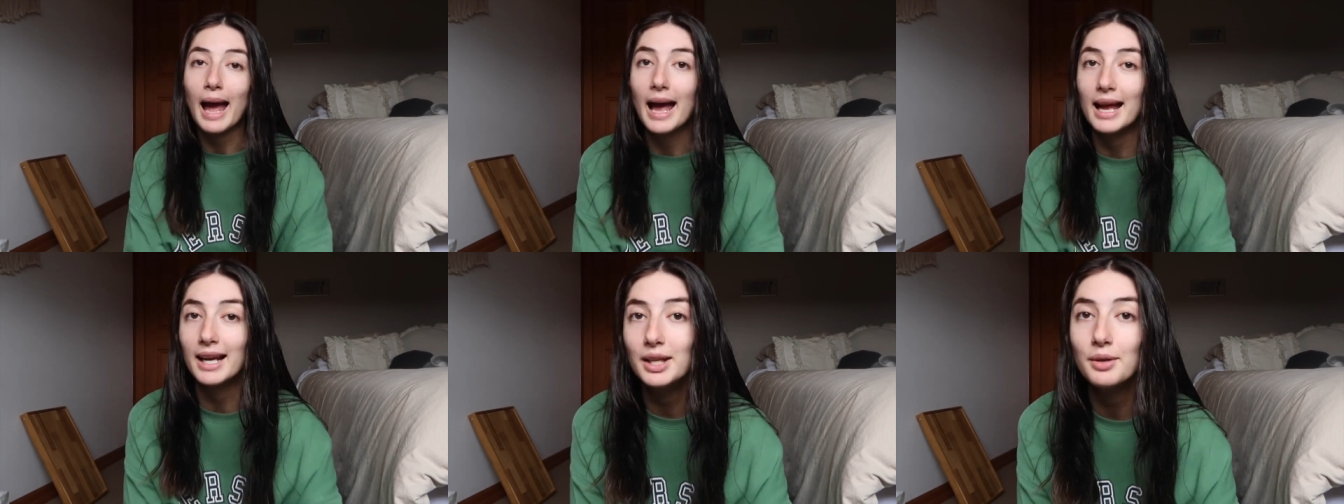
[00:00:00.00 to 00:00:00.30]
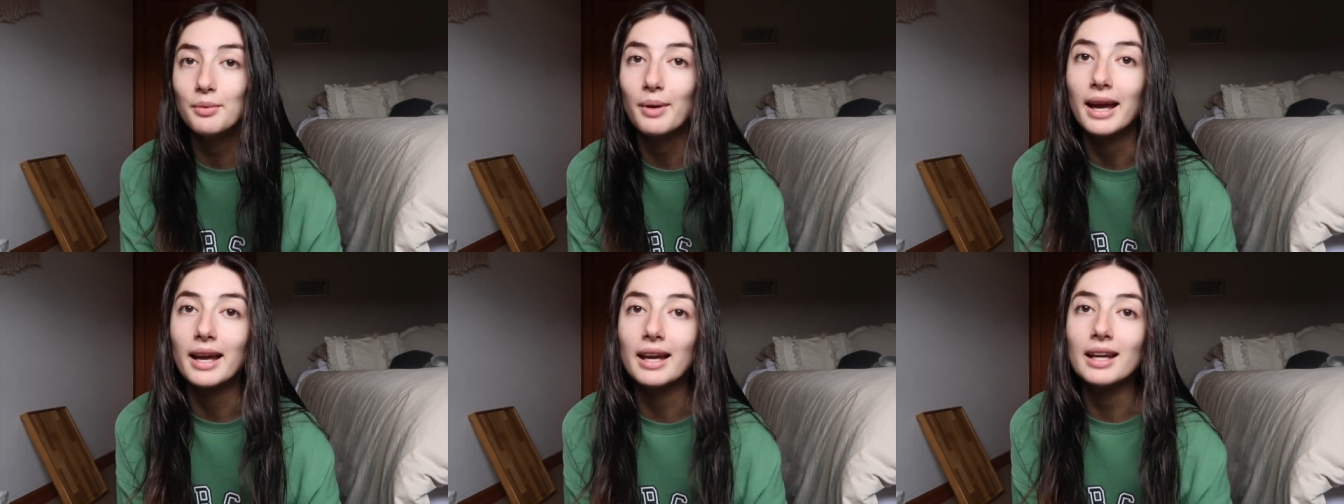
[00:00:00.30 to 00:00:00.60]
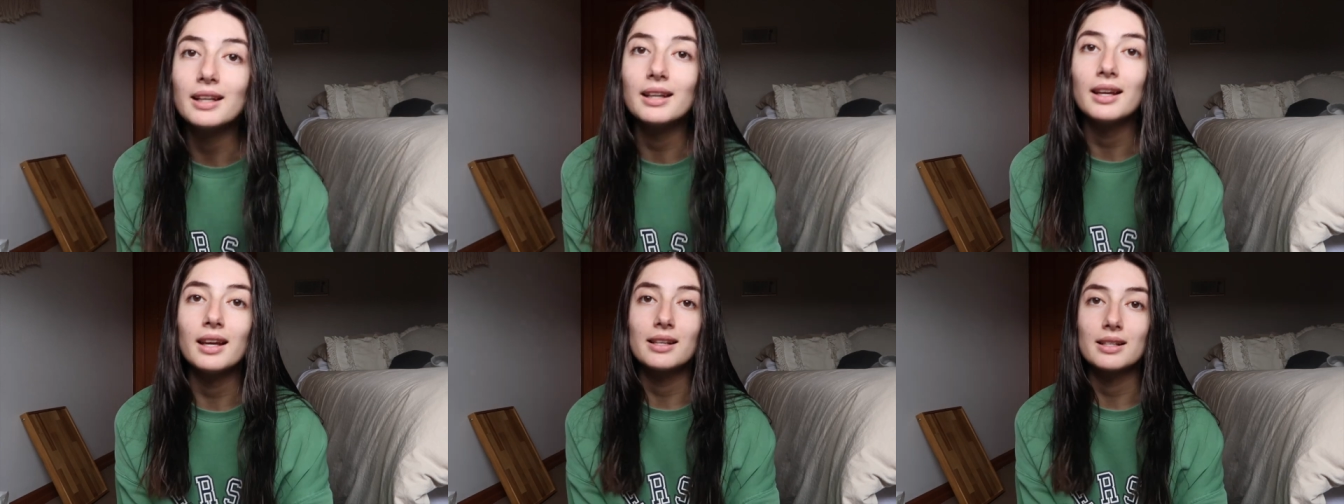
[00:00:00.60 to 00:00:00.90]

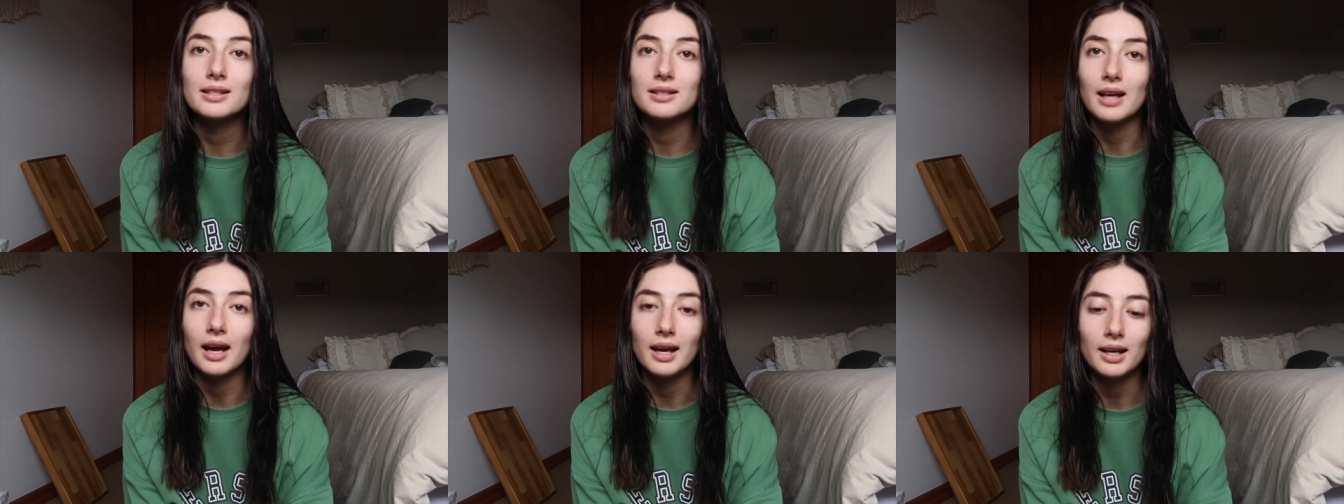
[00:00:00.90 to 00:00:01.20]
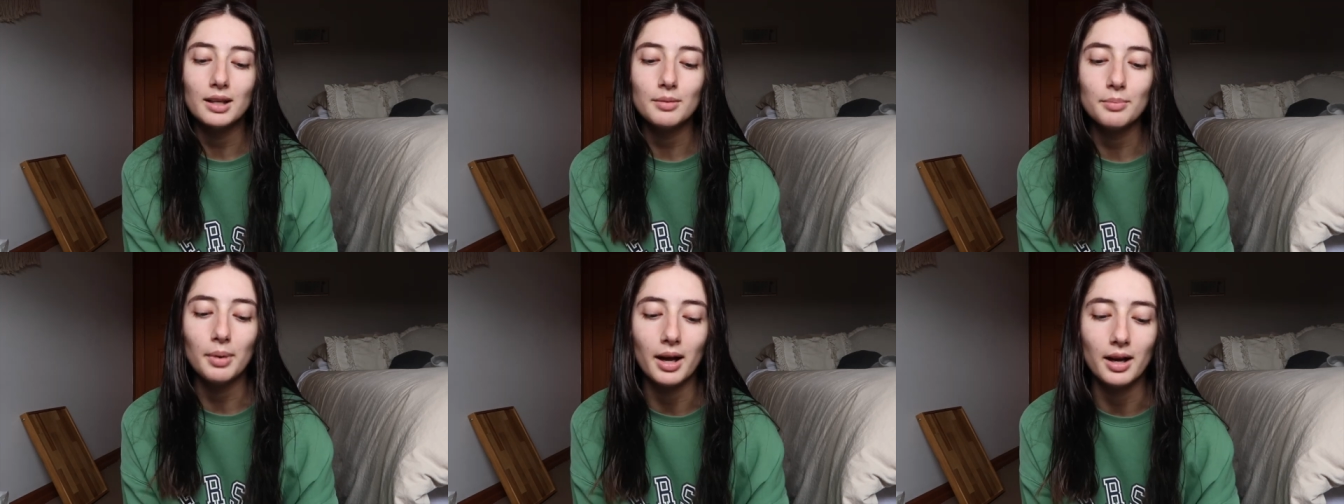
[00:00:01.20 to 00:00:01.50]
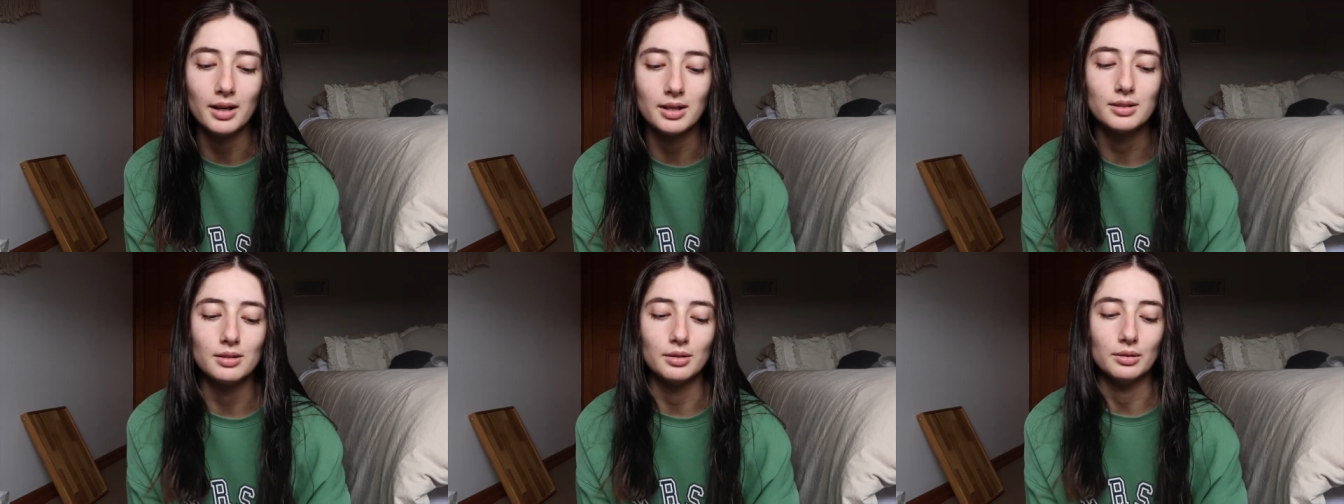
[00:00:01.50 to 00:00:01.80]
anyway exciting
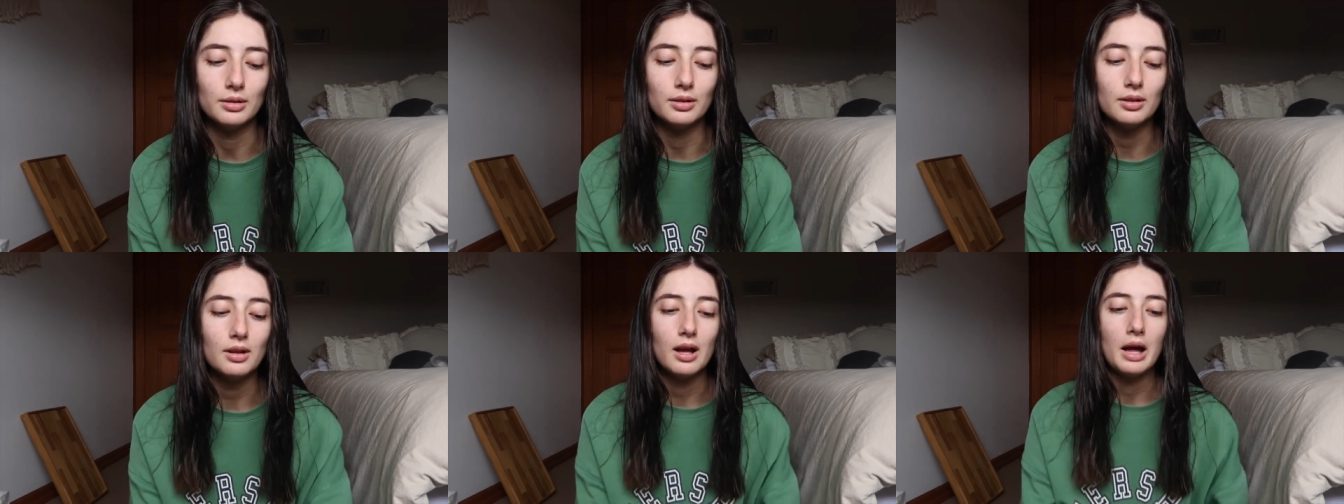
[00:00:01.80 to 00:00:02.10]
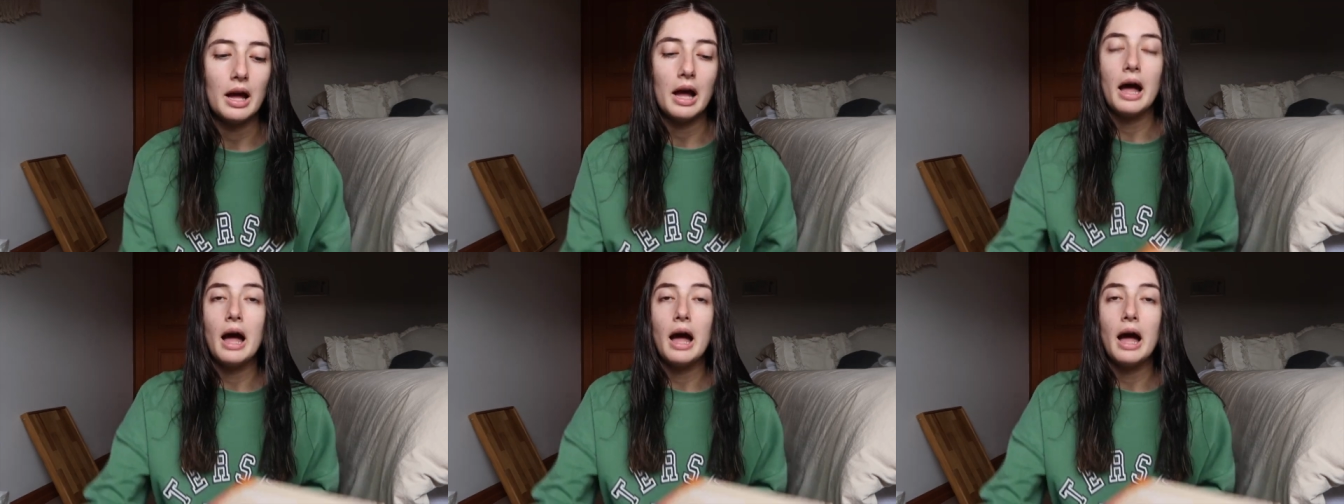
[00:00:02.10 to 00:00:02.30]
parcel